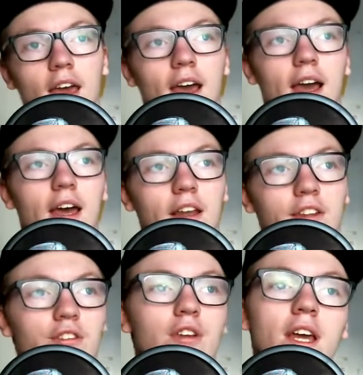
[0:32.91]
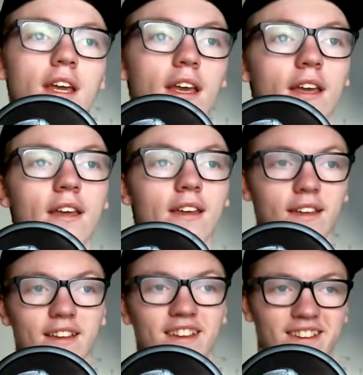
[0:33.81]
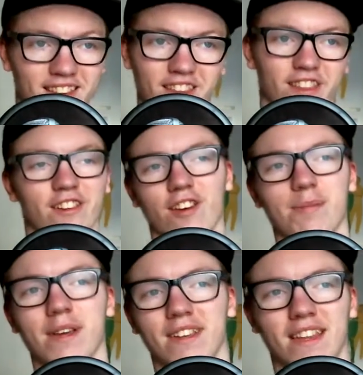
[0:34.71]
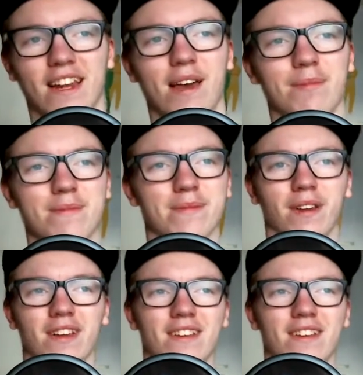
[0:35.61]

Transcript: And today, the topic that I'm